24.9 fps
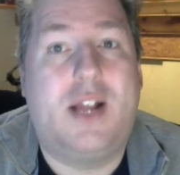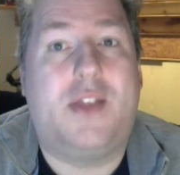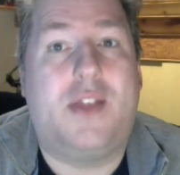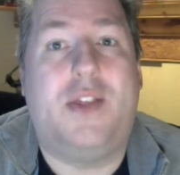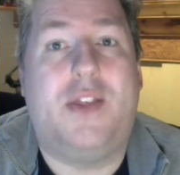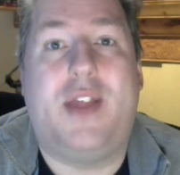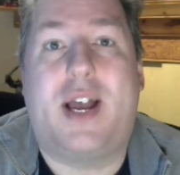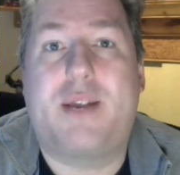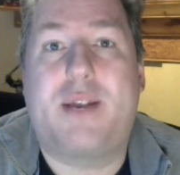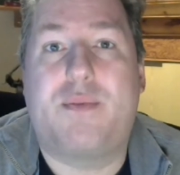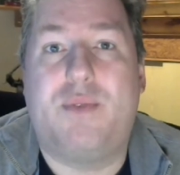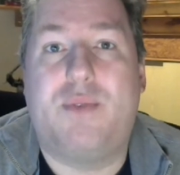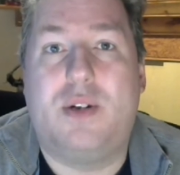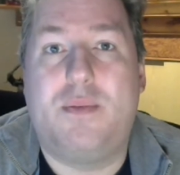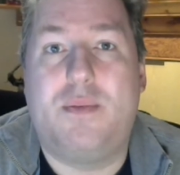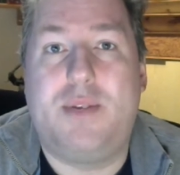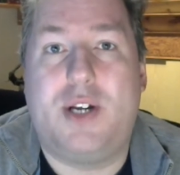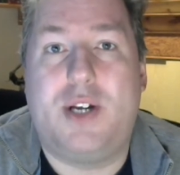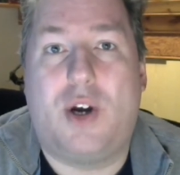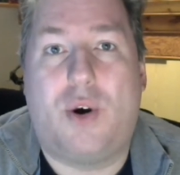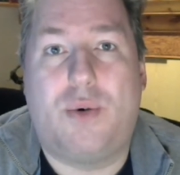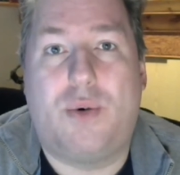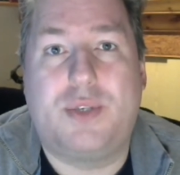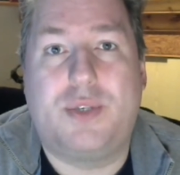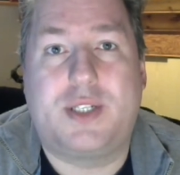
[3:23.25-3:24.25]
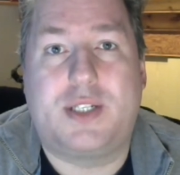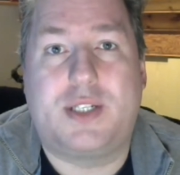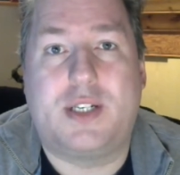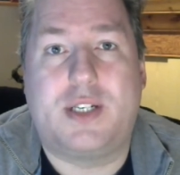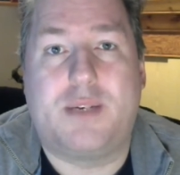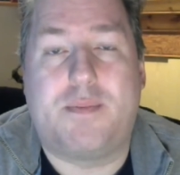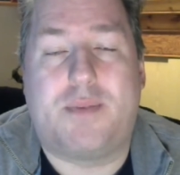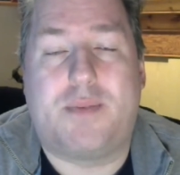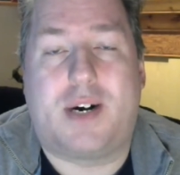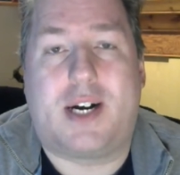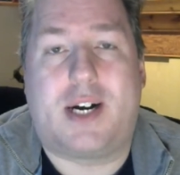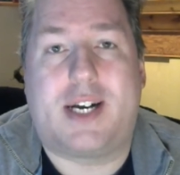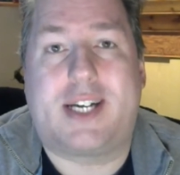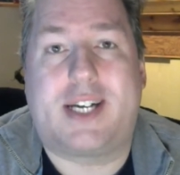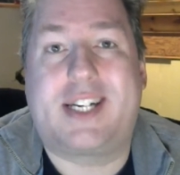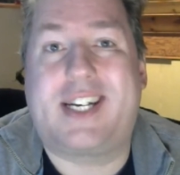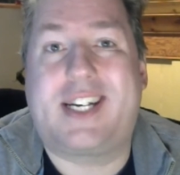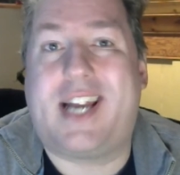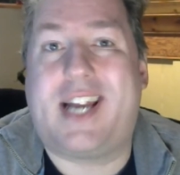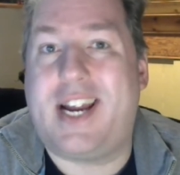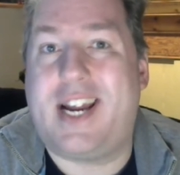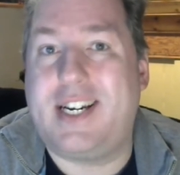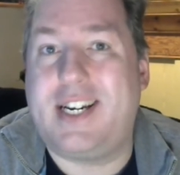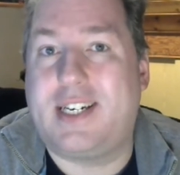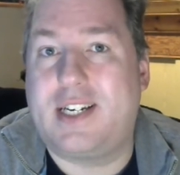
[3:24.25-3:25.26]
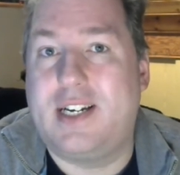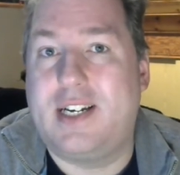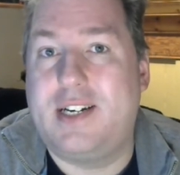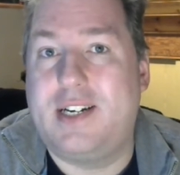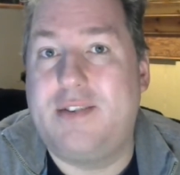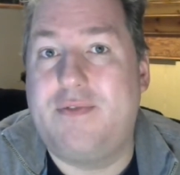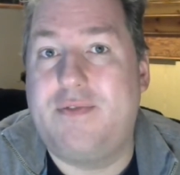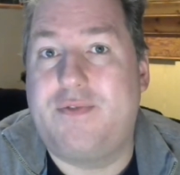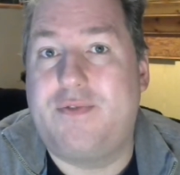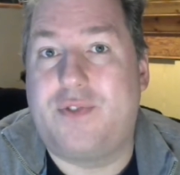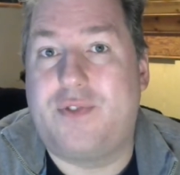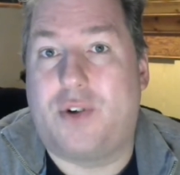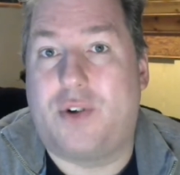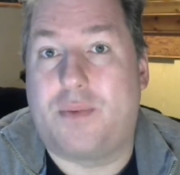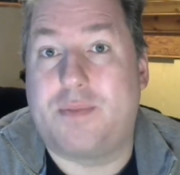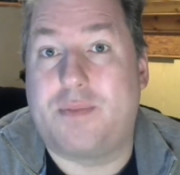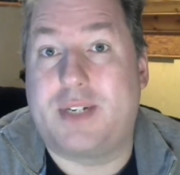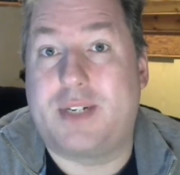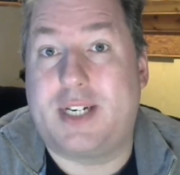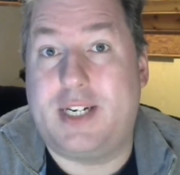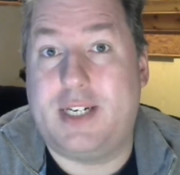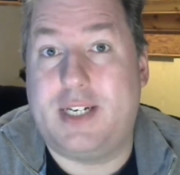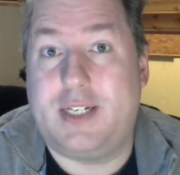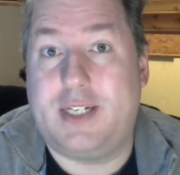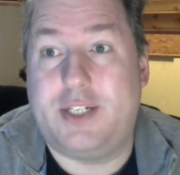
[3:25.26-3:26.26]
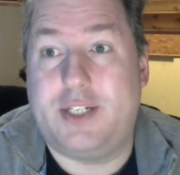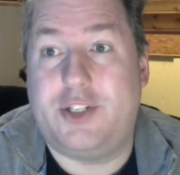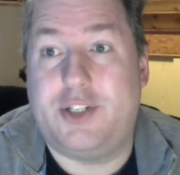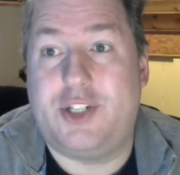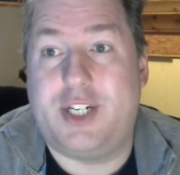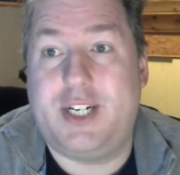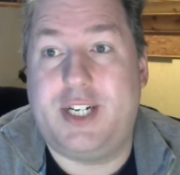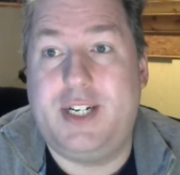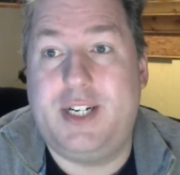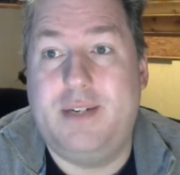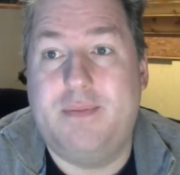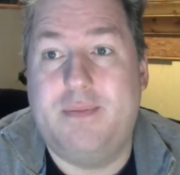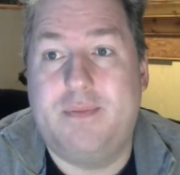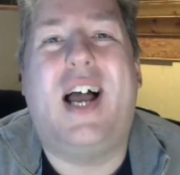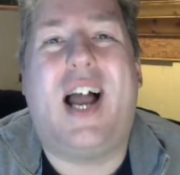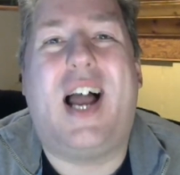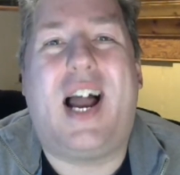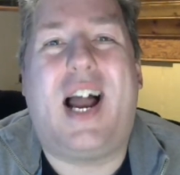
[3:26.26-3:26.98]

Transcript: That will be hosted by Kaitlin from Kitty G.